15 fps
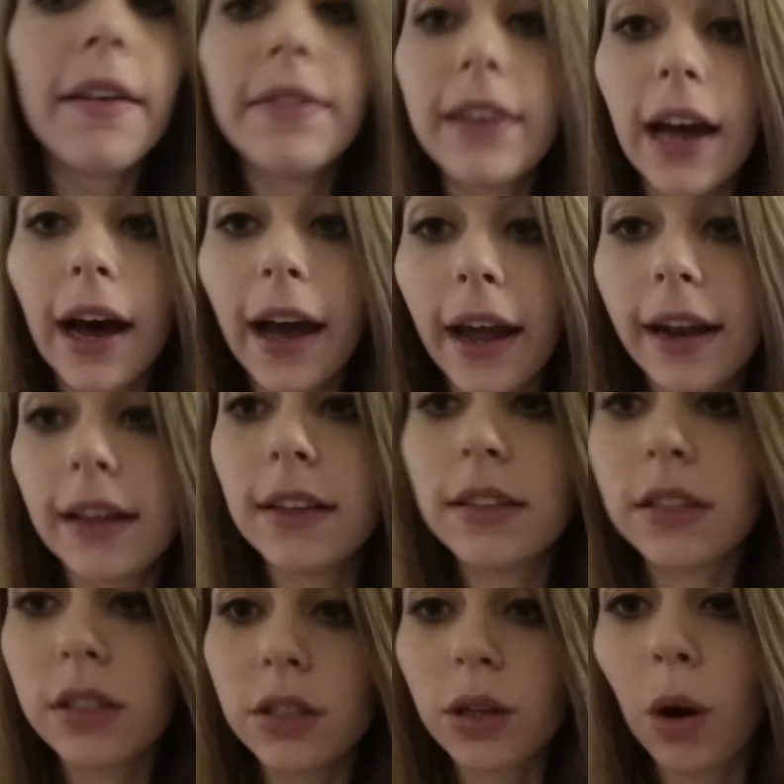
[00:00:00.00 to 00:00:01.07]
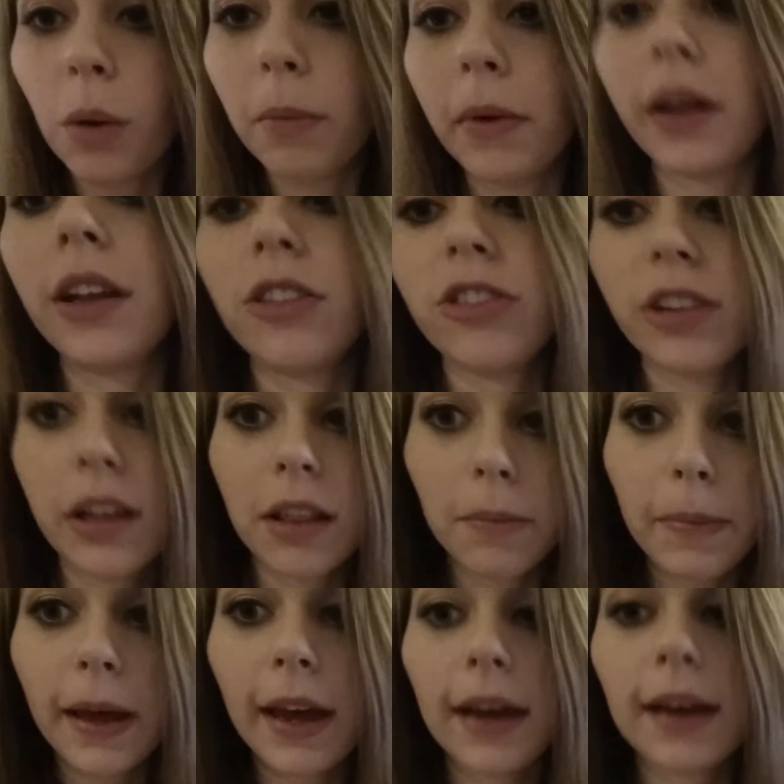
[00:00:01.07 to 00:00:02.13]
have dieted so much in
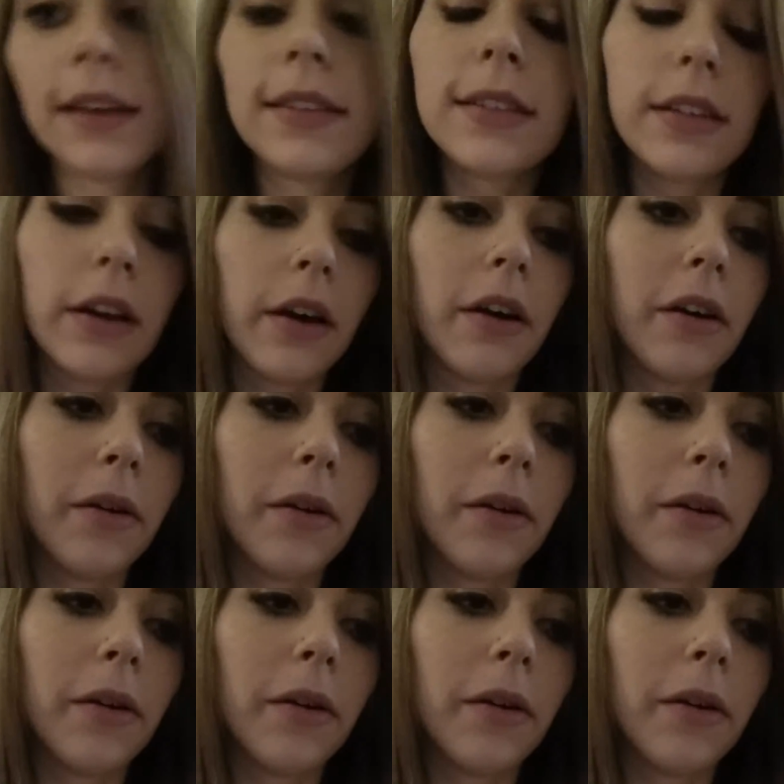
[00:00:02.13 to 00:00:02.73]
the past,